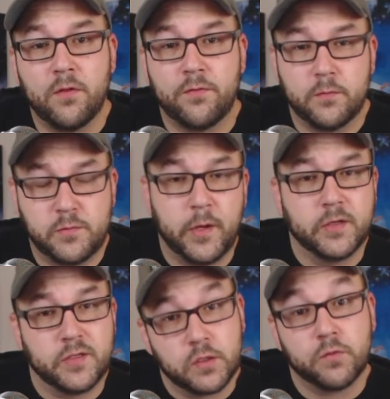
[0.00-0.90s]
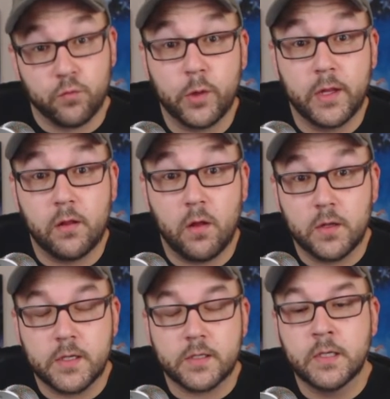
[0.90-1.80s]
all the films because it's a really
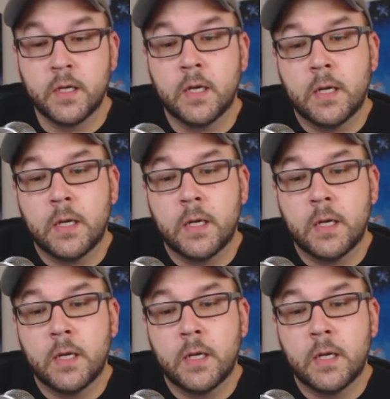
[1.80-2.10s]
long list.